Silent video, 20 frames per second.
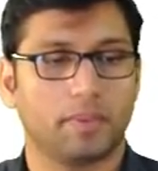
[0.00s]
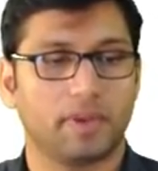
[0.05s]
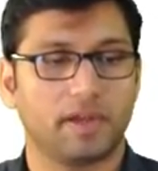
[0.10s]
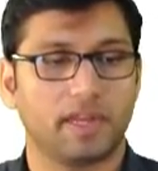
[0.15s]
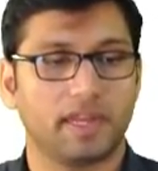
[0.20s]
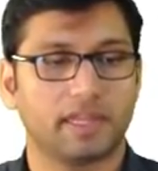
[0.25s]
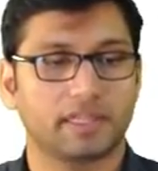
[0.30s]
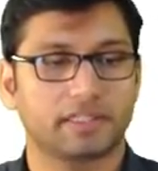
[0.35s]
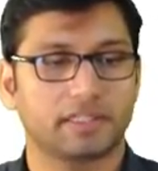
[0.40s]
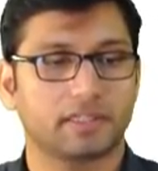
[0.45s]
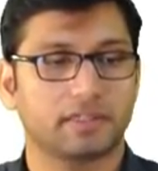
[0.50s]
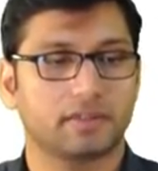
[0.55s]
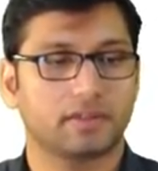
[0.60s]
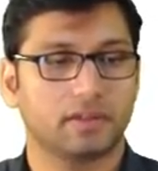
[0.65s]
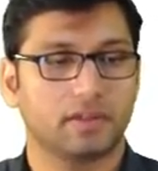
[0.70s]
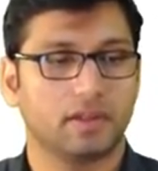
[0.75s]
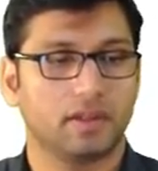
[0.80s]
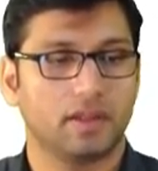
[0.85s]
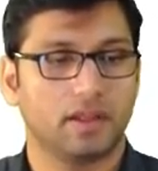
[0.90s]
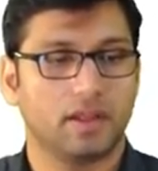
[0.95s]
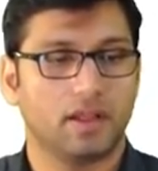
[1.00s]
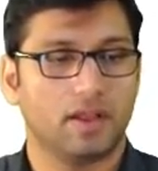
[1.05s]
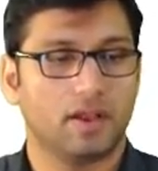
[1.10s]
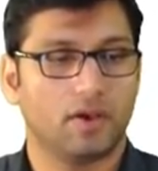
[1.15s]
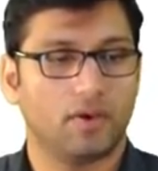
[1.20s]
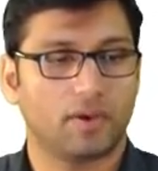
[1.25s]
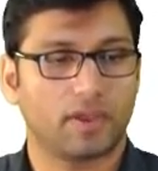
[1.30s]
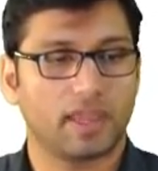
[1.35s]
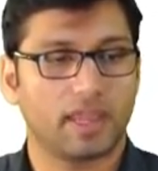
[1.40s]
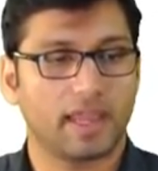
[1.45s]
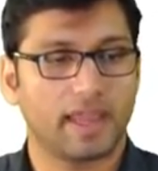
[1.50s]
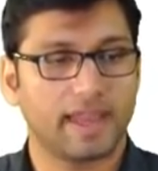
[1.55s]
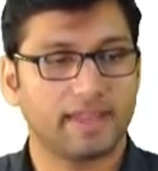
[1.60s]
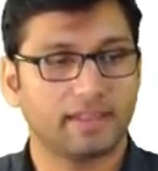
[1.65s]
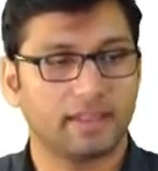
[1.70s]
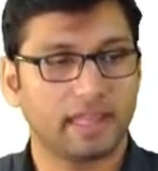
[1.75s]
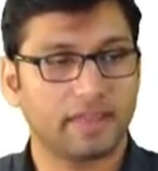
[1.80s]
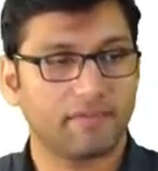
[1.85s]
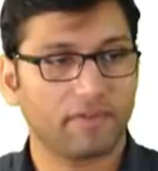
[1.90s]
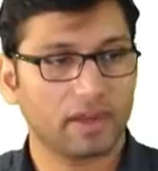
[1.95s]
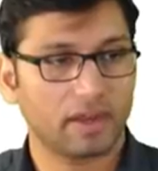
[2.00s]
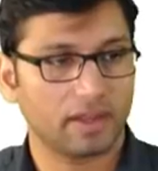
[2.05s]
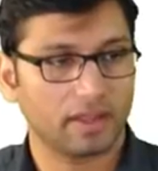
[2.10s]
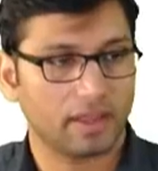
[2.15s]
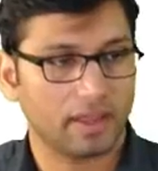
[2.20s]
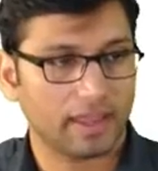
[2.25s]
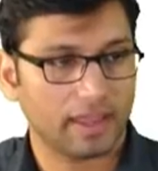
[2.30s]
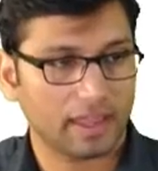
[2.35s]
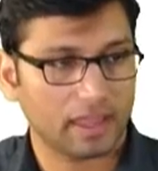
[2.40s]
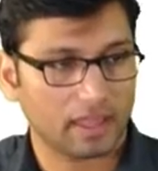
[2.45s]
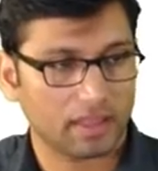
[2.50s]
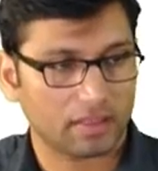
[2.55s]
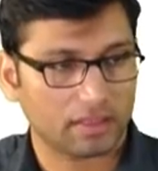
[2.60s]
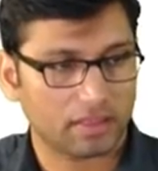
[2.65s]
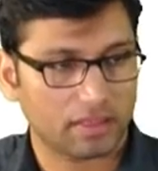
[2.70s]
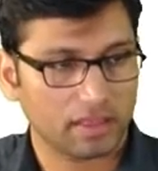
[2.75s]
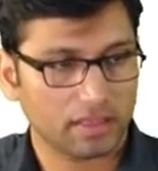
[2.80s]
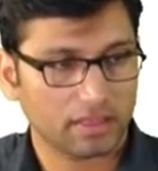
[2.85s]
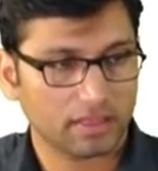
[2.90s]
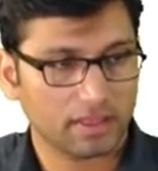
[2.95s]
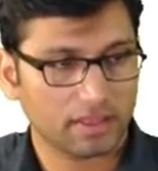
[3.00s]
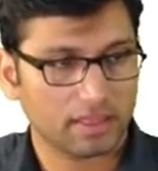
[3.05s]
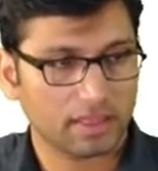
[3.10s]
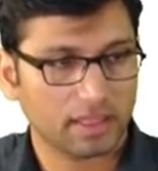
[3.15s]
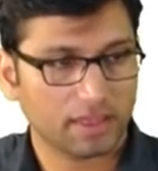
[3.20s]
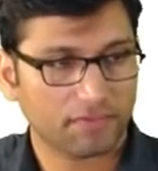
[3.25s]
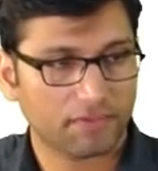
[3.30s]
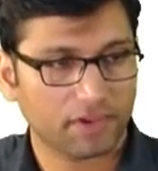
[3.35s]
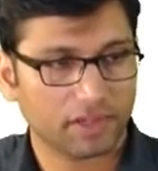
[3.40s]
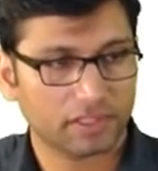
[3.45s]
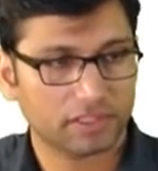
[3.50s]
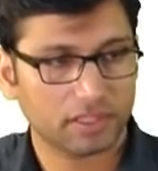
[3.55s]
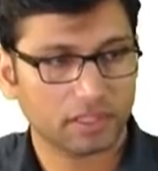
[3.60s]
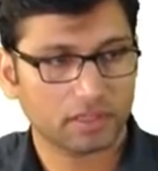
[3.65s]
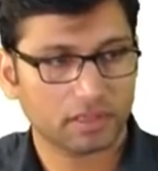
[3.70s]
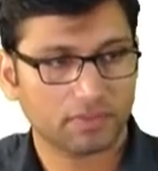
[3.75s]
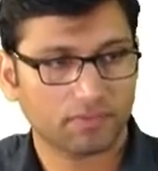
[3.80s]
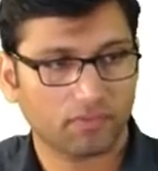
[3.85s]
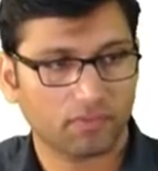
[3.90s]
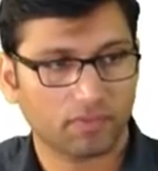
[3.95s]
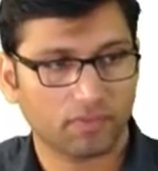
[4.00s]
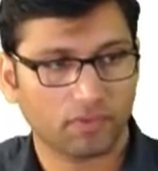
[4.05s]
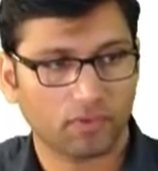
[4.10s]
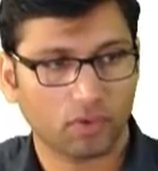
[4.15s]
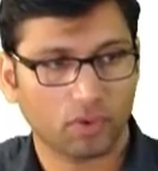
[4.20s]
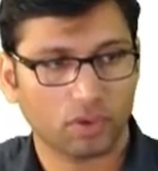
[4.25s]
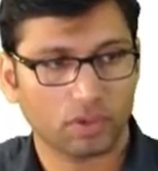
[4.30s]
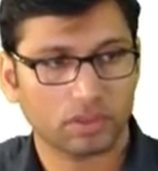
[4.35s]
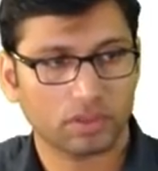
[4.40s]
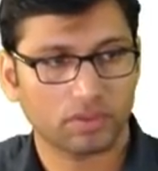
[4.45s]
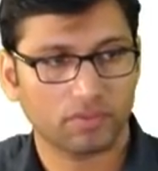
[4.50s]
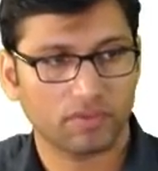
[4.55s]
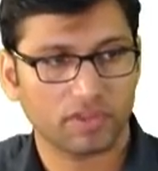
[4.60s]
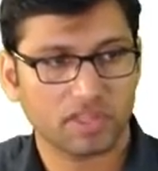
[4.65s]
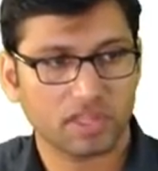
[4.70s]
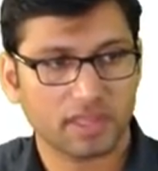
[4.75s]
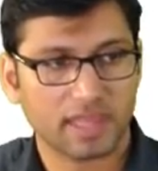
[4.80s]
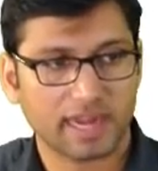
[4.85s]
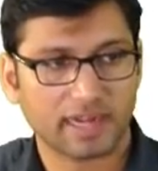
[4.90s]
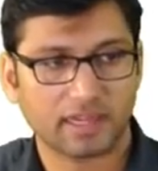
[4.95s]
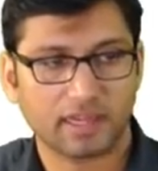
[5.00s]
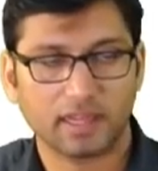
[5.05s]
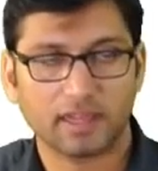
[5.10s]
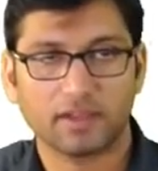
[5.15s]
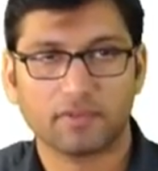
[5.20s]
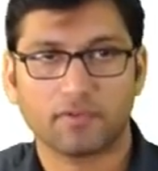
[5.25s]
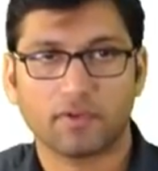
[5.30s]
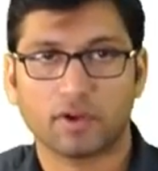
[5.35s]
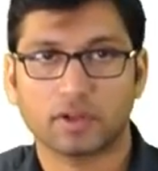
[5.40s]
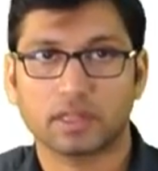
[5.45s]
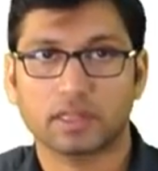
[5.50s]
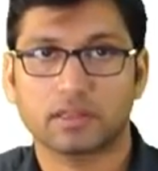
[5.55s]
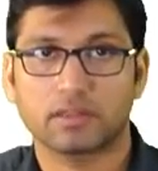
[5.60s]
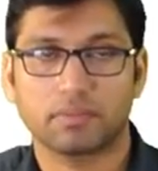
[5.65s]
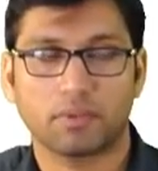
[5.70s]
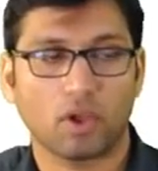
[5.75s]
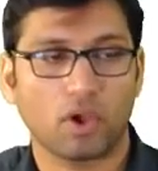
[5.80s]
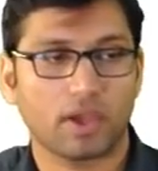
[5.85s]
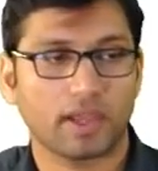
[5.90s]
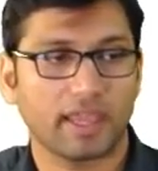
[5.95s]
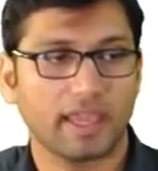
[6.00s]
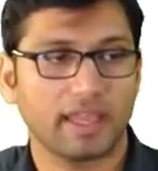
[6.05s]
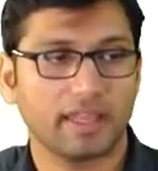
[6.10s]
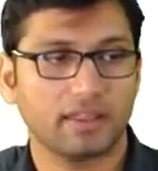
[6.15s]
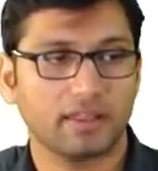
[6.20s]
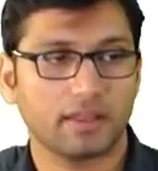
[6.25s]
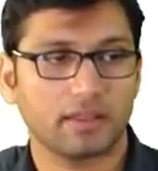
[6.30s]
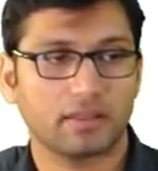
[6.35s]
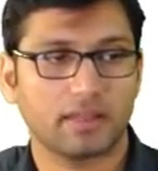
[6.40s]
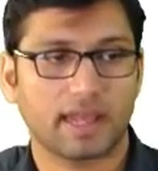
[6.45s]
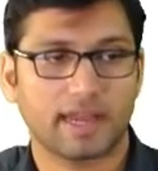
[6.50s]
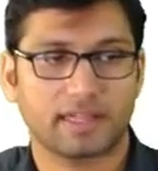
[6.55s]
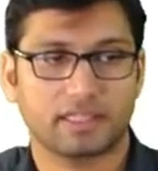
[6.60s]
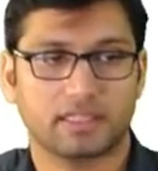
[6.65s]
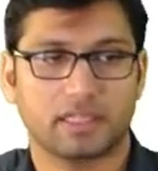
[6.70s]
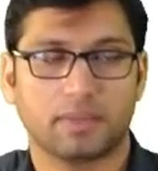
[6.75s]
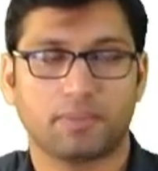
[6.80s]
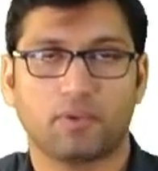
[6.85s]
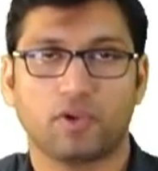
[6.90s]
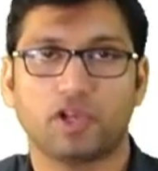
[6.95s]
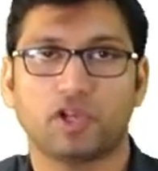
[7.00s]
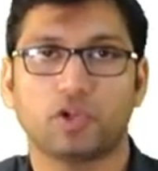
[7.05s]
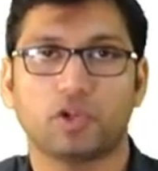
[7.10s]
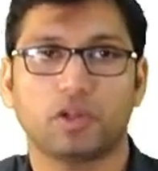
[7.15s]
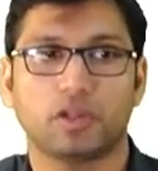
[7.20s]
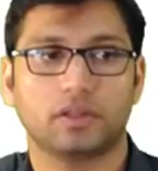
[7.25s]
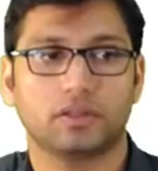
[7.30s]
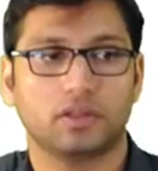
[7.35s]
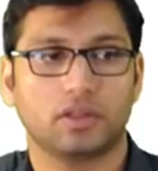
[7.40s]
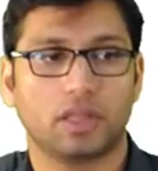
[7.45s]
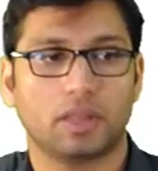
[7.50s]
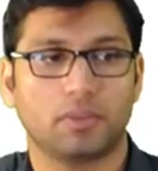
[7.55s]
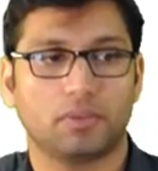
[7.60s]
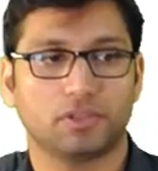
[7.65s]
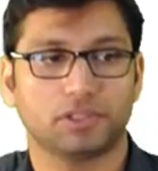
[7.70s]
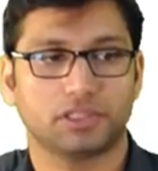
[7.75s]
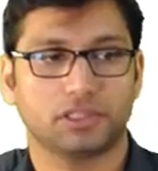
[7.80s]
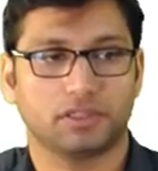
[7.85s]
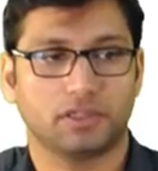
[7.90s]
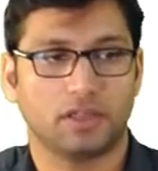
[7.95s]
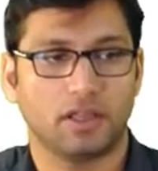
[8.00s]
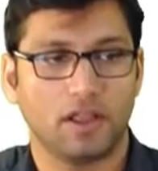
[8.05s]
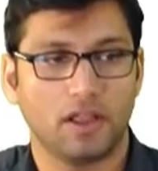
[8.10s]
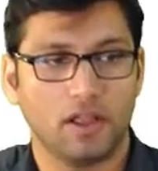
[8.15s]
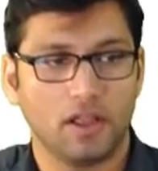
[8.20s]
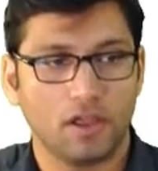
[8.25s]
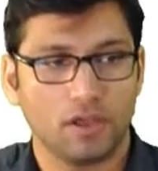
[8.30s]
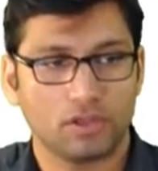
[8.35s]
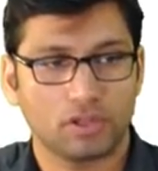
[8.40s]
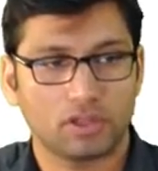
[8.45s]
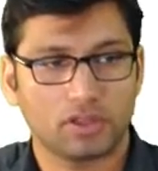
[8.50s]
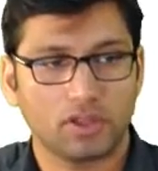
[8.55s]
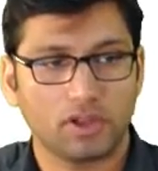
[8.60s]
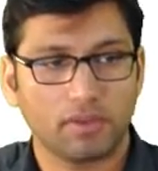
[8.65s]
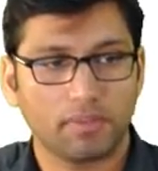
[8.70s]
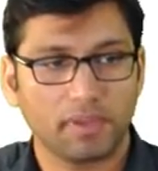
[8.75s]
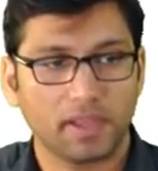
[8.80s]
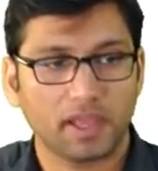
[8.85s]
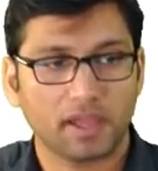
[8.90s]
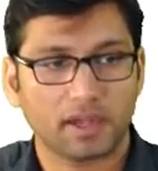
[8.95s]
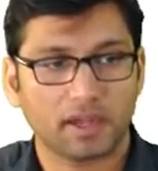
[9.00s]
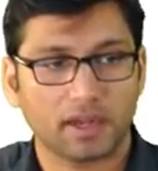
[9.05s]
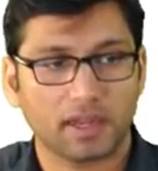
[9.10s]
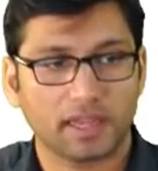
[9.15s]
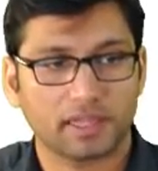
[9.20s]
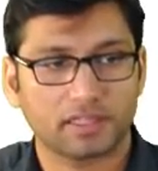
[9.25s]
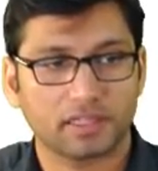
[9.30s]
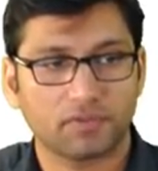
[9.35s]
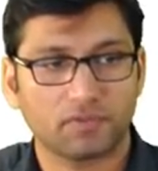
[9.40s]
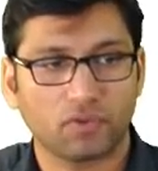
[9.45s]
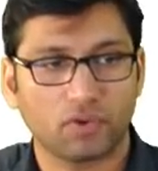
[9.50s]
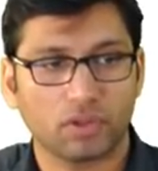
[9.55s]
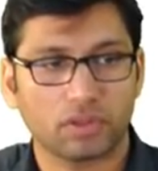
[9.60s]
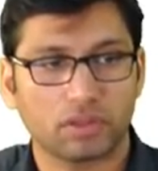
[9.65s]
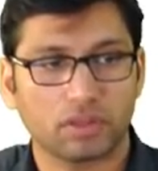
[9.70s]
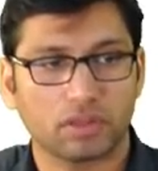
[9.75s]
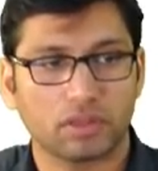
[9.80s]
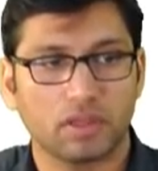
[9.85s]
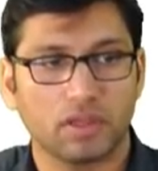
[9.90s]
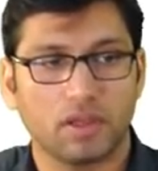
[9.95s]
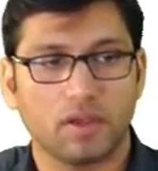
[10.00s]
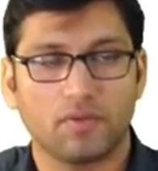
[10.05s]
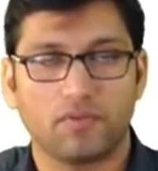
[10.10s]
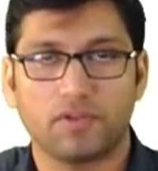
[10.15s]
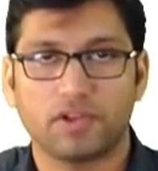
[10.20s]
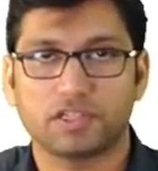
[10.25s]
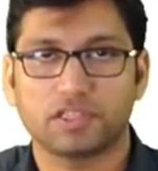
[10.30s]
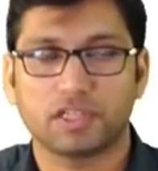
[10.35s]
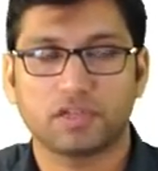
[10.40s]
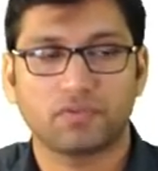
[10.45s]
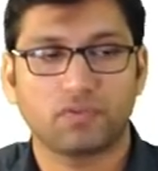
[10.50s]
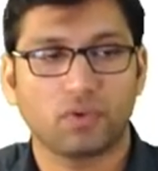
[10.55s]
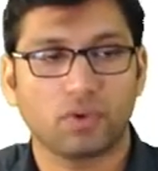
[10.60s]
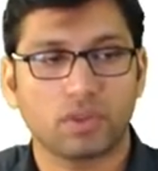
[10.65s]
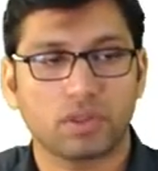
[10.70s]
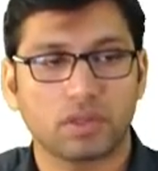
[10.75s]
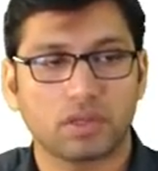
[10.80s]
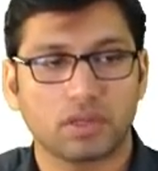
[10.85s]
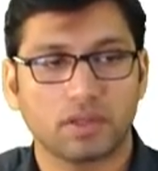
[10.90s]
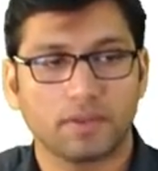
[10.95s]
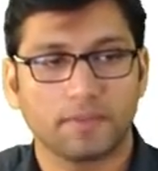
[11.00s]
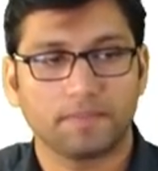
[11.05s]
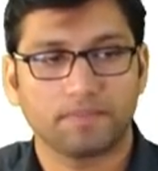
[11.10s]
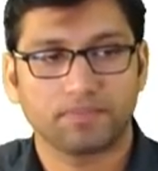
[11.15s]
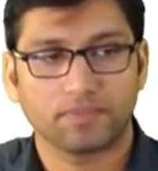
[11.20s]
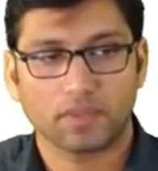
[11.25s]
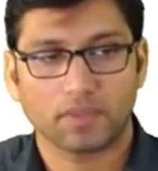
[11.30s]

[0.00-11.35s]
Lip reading: normal reaction, okay, and they will, since this is a friction force which is acting for this block A in this direction opposite to the motion, so there will be a reaction force, friction force